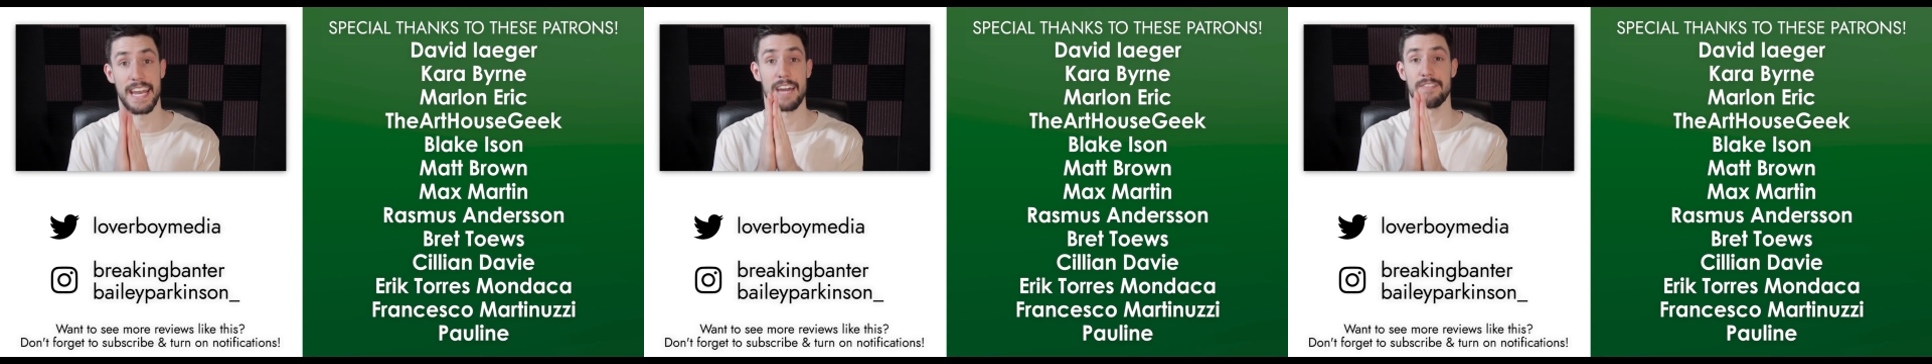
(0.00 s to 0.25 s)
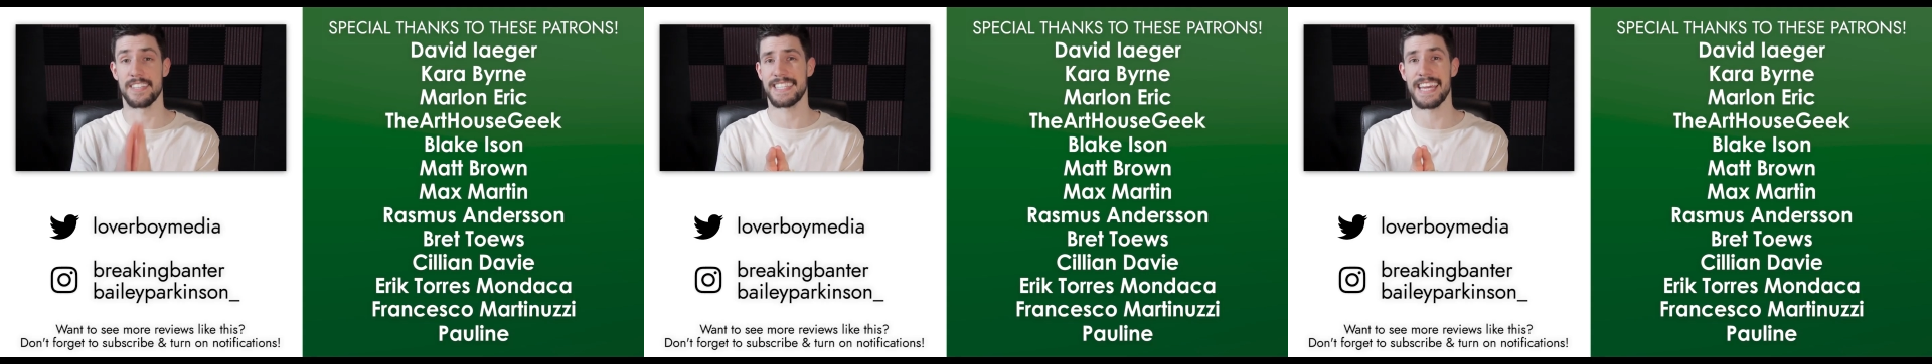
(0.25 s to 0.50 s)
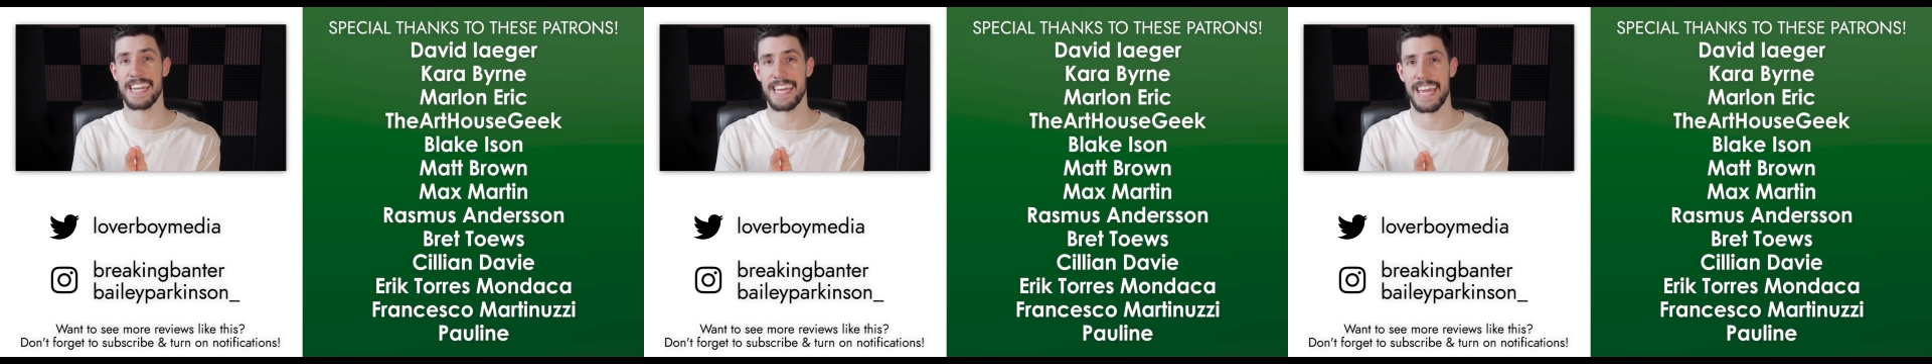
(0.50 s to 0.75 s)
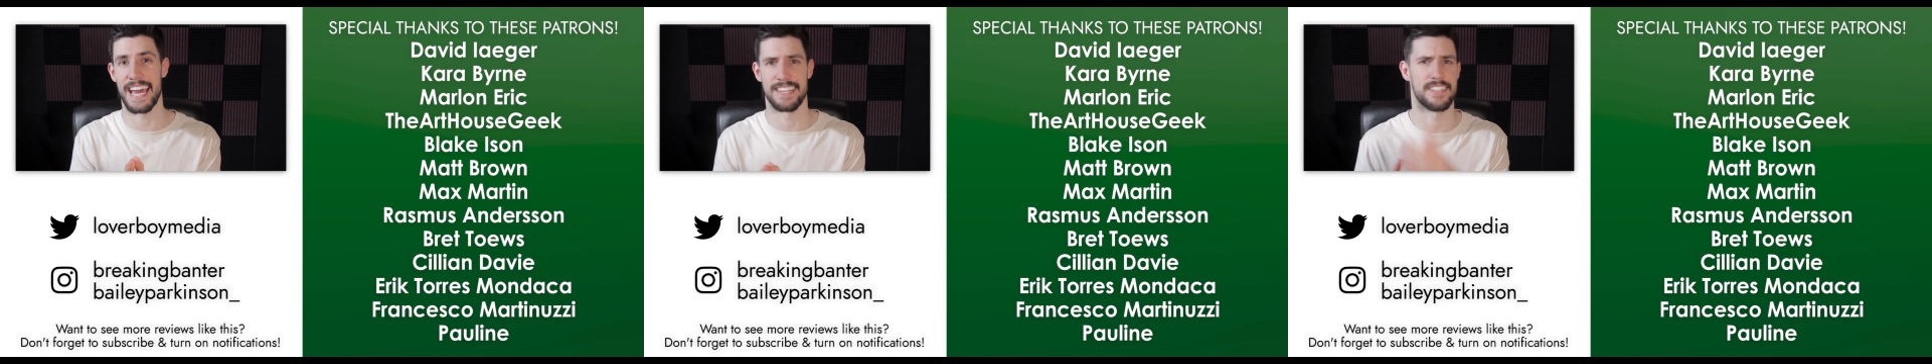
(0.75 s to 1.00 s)
Have you seen
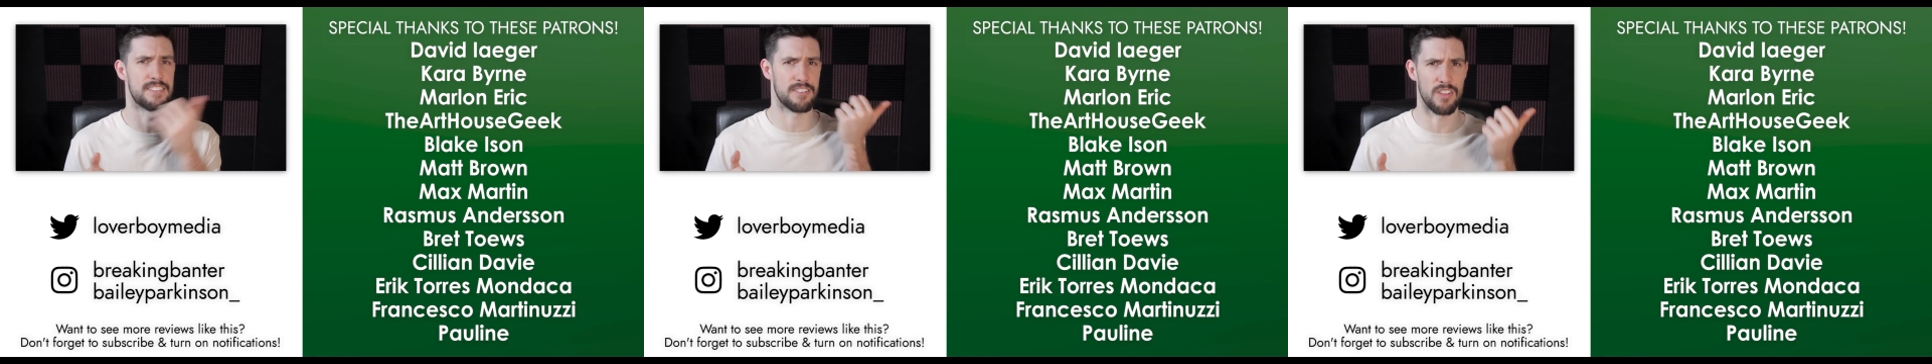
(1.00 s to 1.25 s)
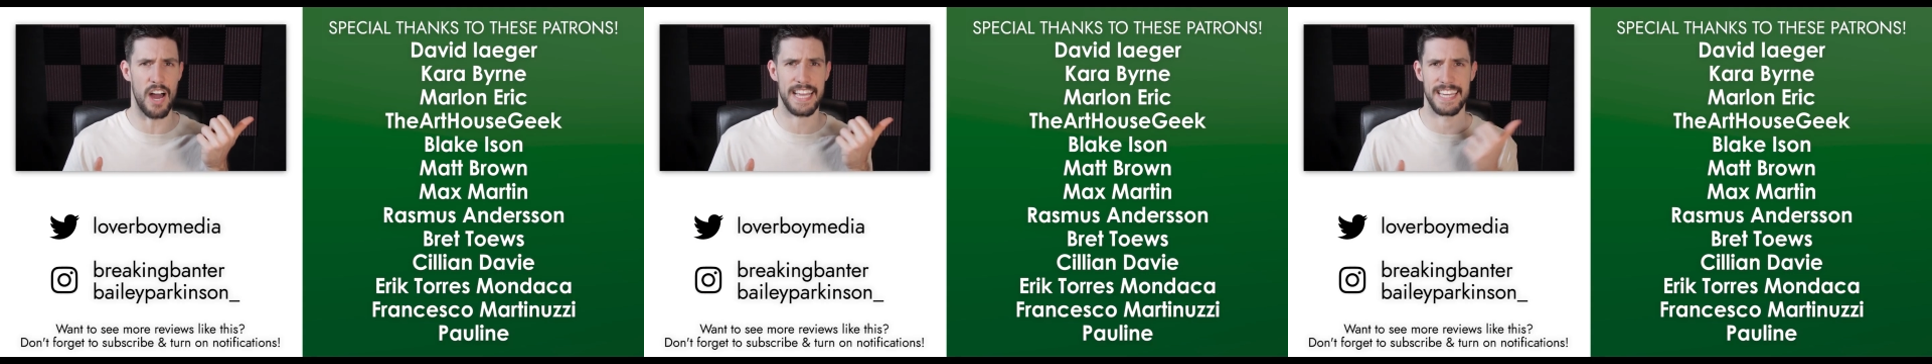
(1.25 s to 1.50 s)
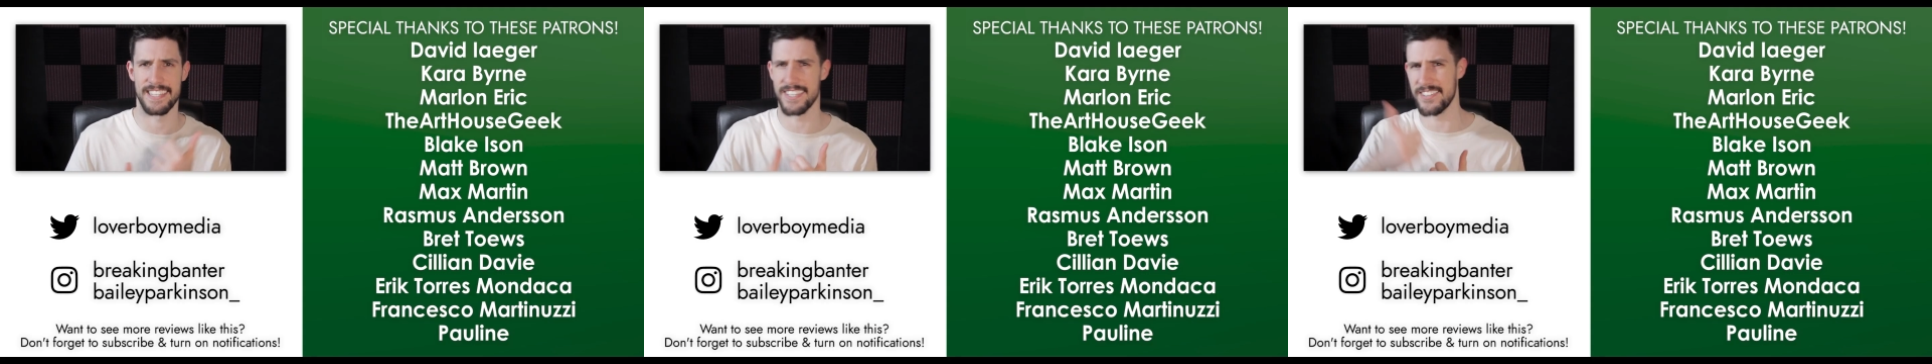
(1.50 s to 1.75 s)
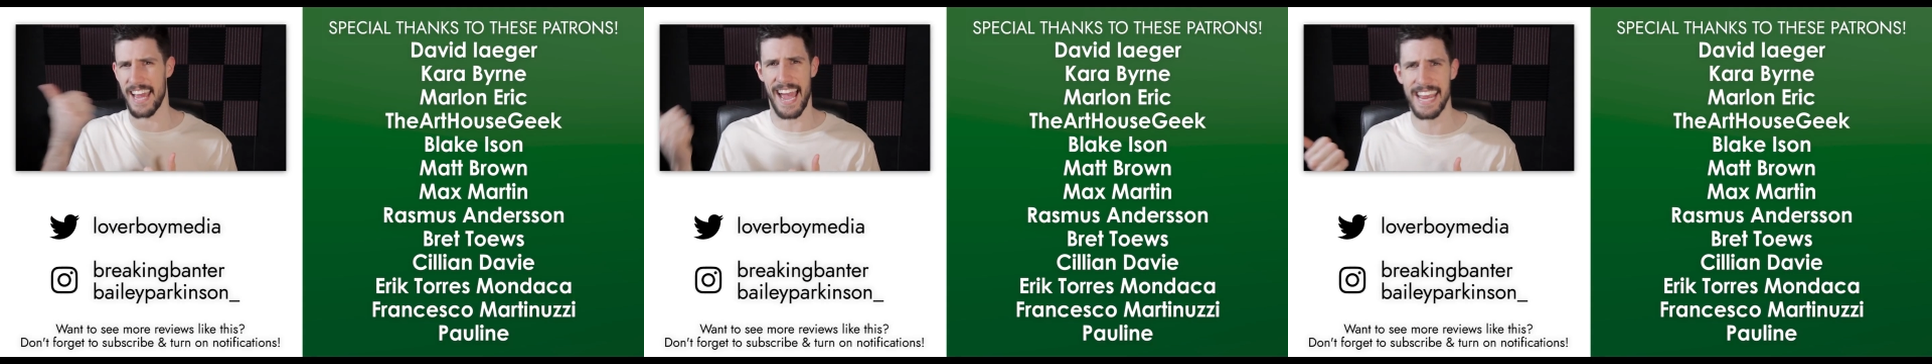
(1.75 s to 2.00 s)
it yet? Did you like it?
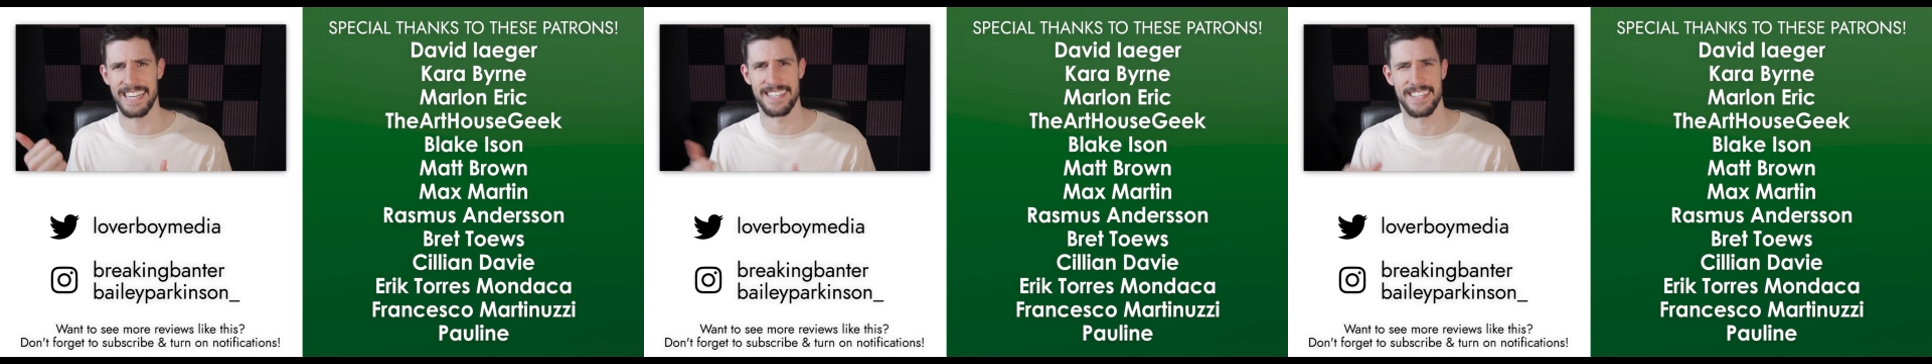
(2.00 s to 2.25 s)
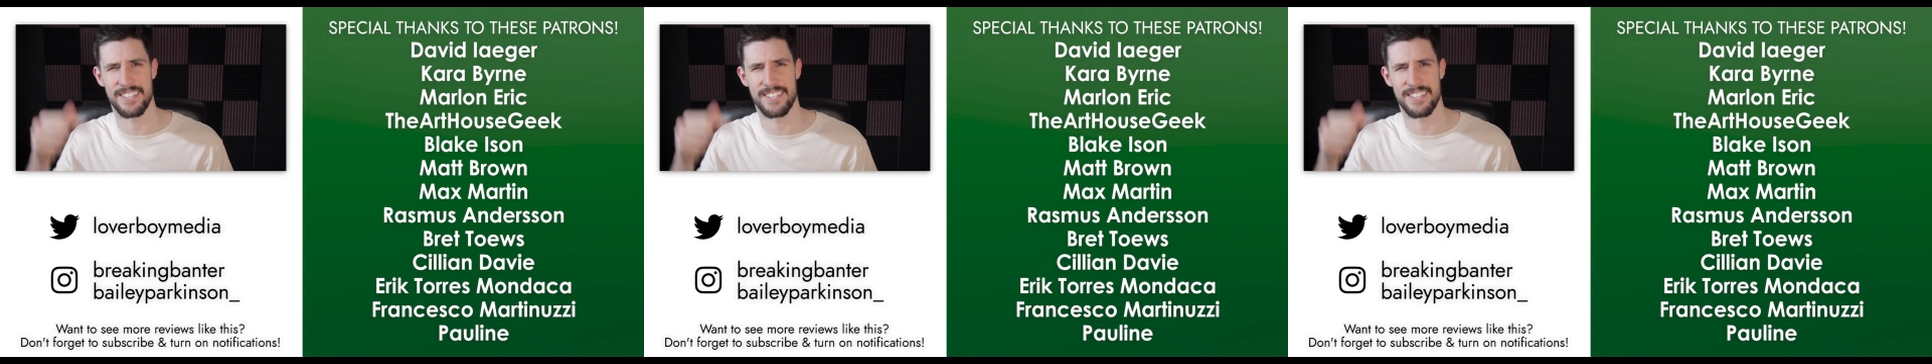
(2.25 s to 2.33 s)
Did you hate it?